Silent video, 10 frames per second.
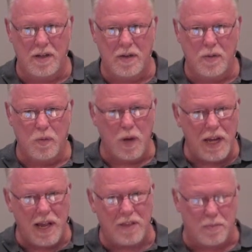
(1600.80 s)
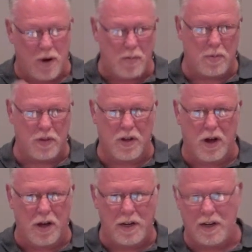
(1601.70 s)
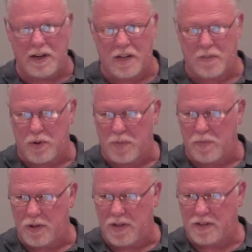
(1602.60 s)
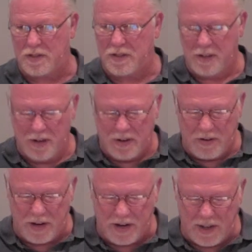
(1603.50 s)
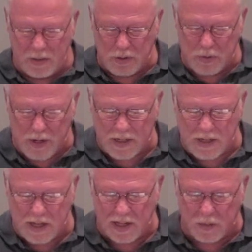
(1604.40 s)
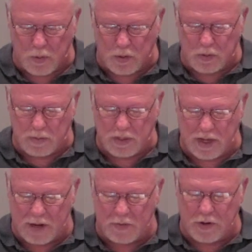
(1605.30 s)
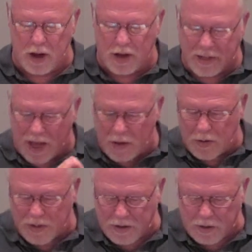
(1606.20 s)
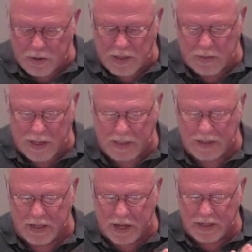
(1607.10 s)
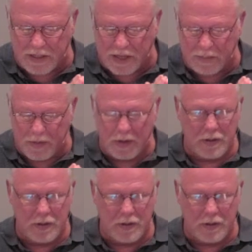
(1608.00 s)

We had the problem with God. He didn't have the problem with us. Right, he was reconciling the world to himself, not counting their trespasses against them.